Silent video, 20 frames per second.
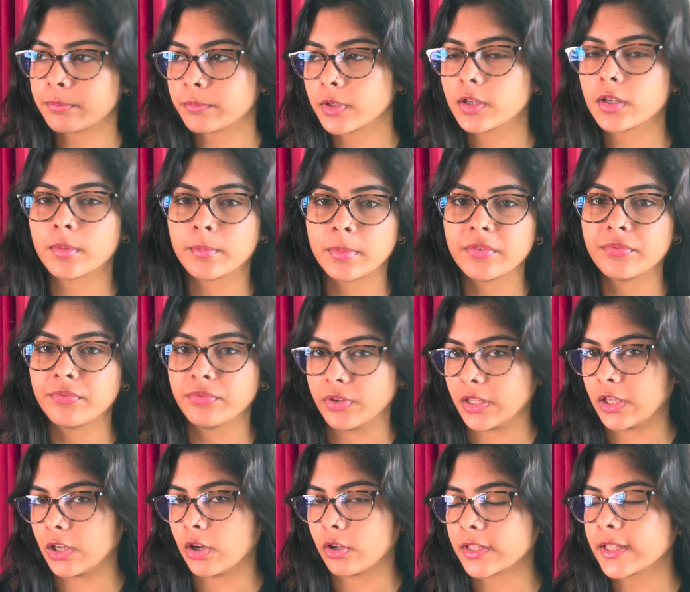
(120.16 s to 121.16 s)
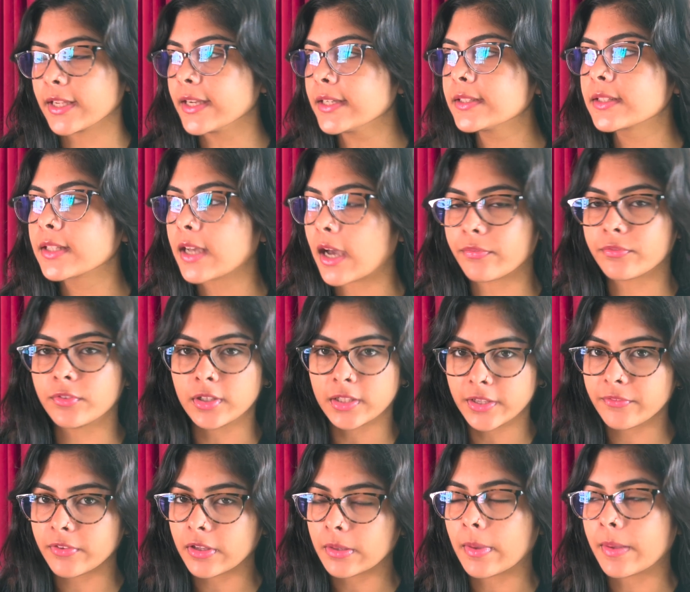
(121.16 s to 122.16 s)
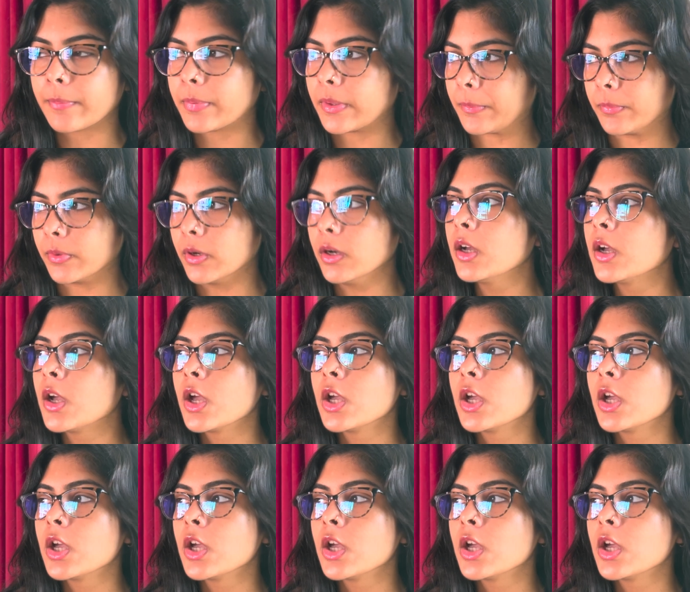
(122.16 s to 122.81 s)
gonna be free on 8th after giving my paper.